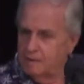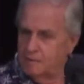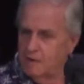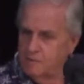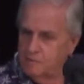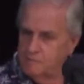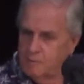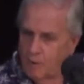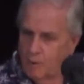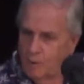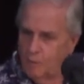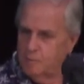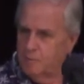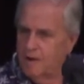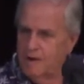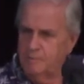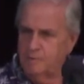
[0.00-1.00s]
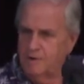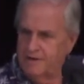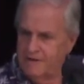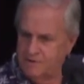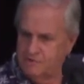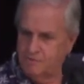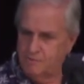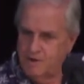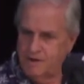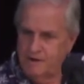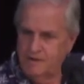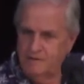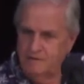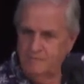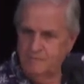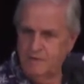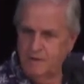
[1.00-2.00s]
of all Bible history
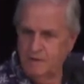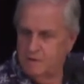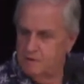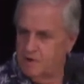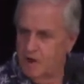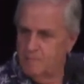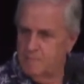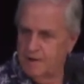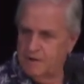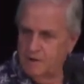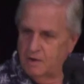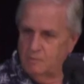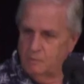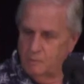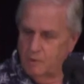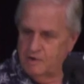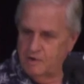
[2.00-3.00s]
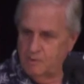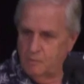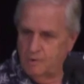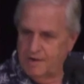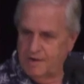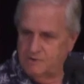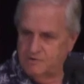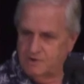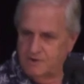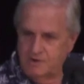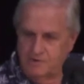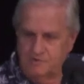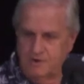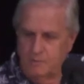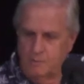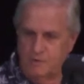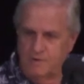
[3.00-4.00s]
no matter what your religion is,
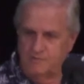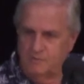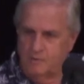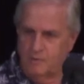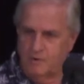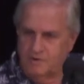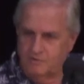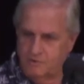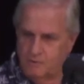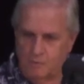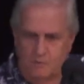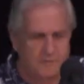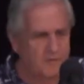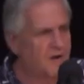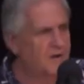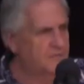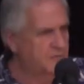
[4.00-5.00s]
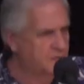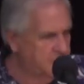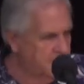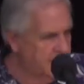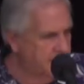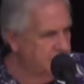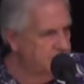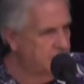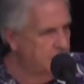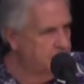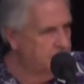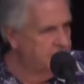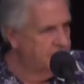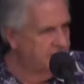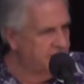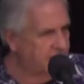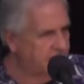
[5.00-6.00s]
not referring to revival fellowship
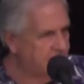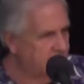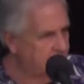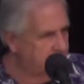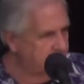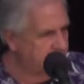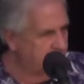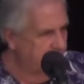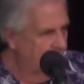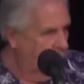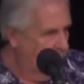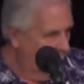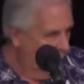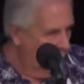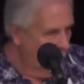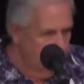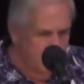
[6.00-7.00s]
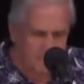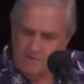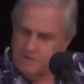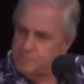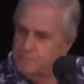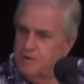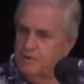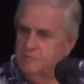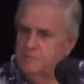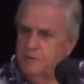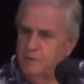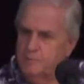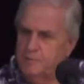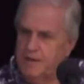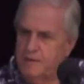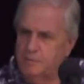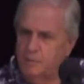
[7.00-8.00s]
particularly, but all of the spirit filled
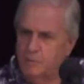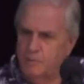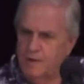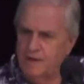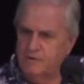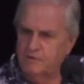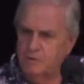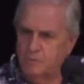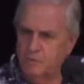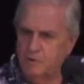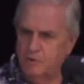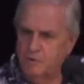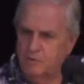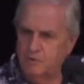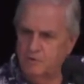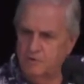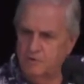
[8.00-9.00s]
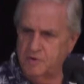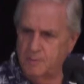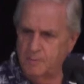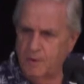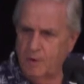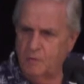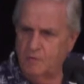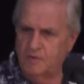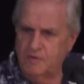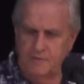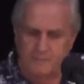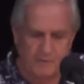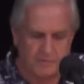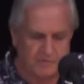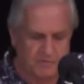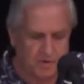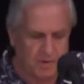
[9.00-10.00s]
people around the world, bulk of them
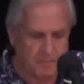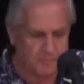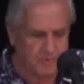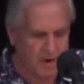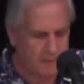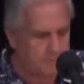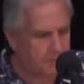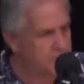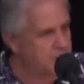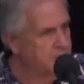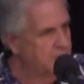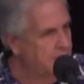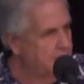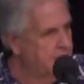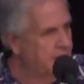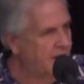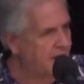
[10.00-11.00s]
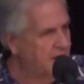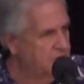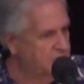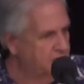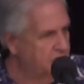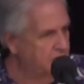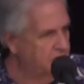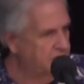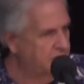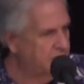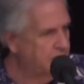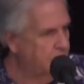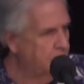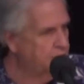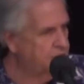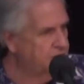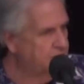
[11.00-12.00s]
have tripped up on part two of the
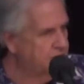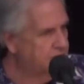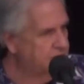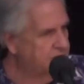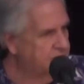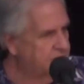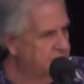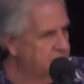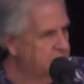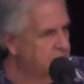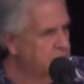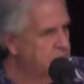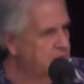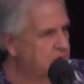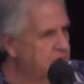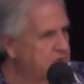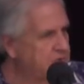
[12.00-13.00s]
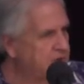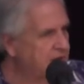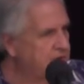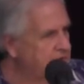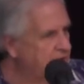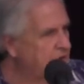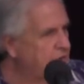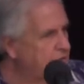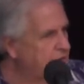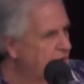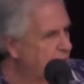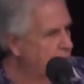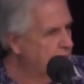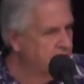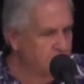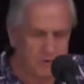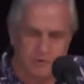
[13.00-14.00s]
culture because they don't know
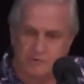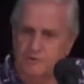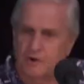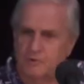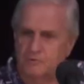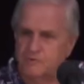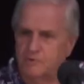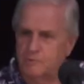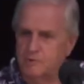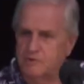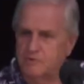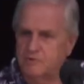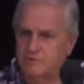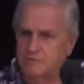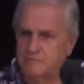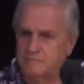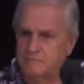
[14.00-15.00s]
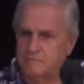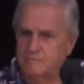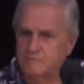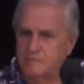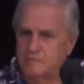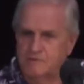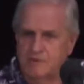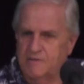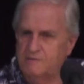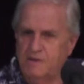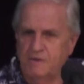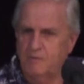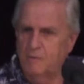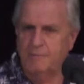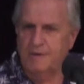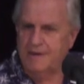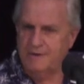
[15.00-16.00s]
what God's culture is. They've
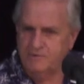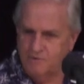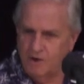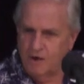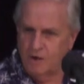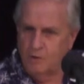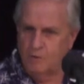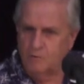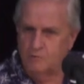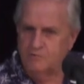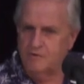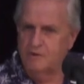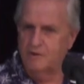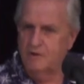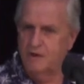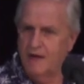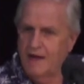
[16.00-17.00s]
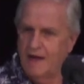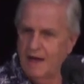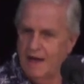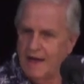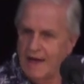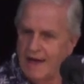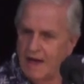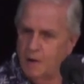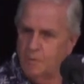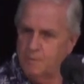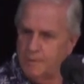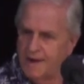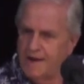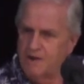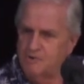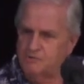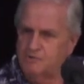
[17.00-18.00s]
never been told how
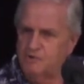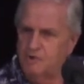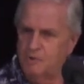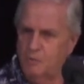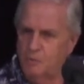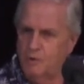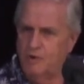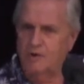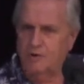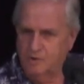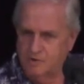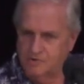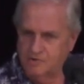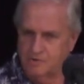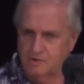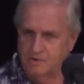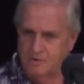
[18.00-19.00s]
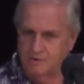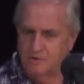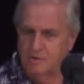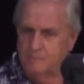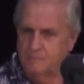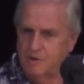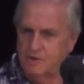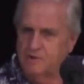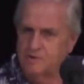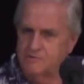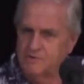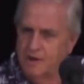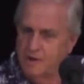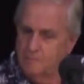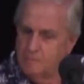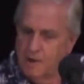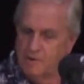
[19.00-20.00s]
part two works because
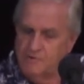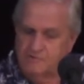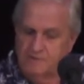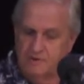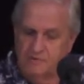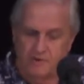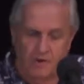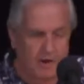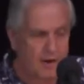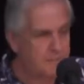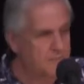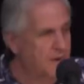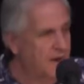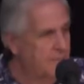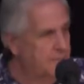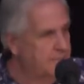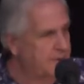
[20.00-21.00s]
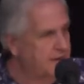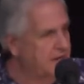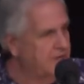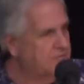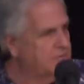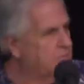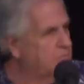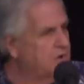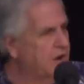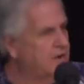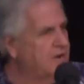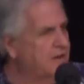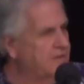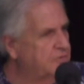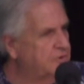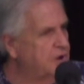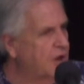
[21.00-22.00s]
most of the time, many of them don't
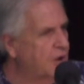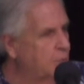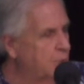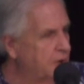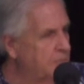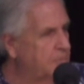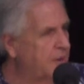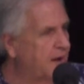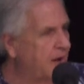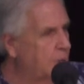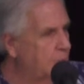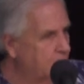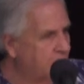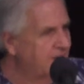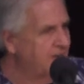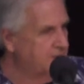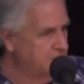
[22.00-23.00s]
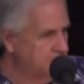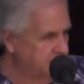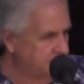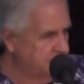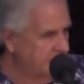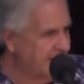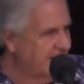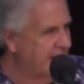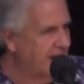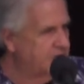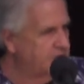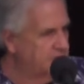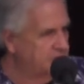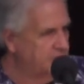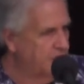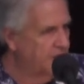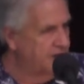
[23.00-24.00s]
even know what part one is. They can't
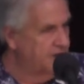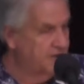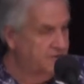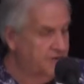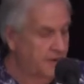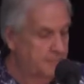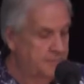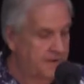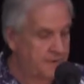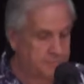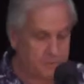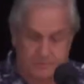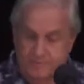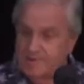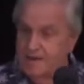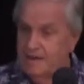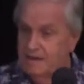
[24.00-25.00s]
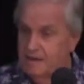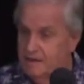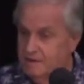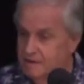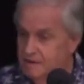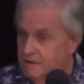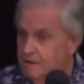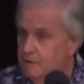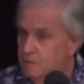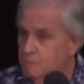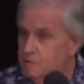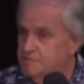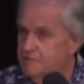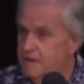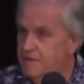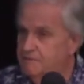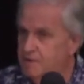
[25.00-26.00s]
define it. Some people see
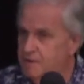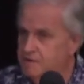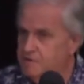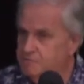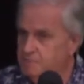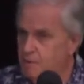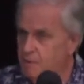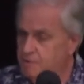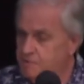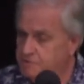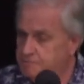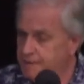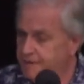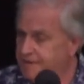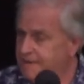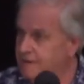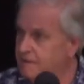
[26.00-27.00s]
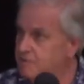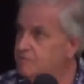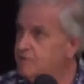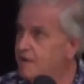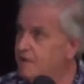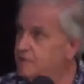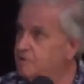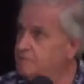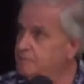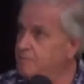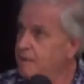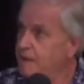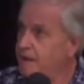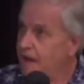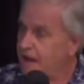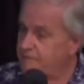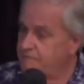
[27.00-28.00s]
receiving the Spirit, speaking in tongues,
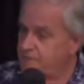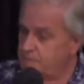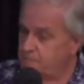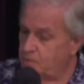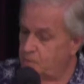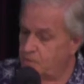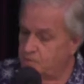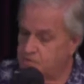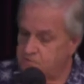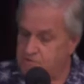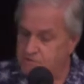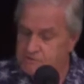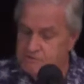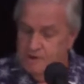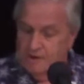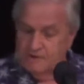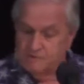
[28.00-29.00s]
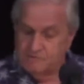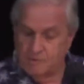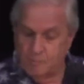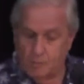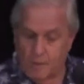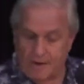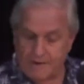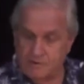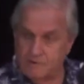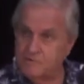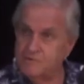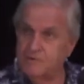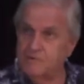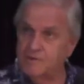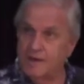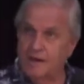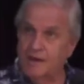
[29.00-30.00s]
having miracles and signs and wonders
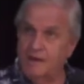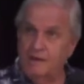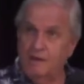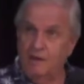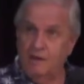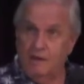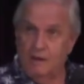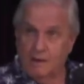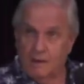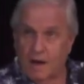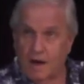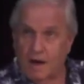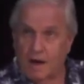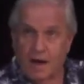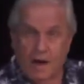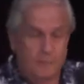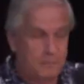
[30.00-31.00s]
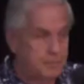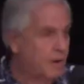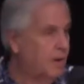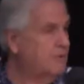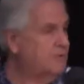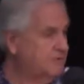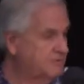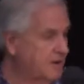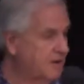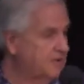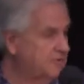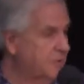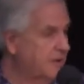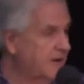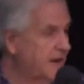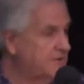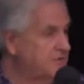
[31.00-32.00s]
as a a, process
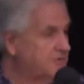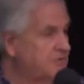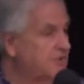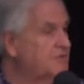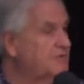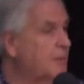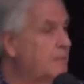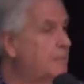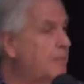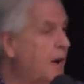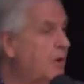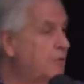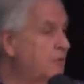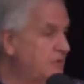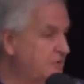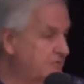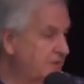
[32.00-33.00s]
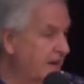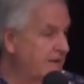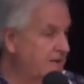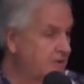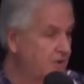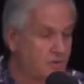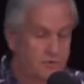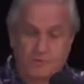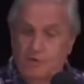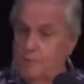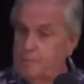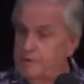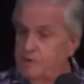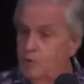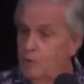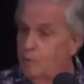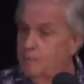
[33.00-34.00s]
where that's just a bonus added on top
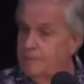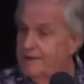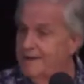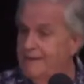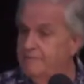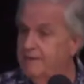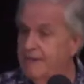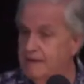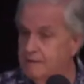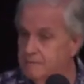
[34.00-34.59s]
of your believing.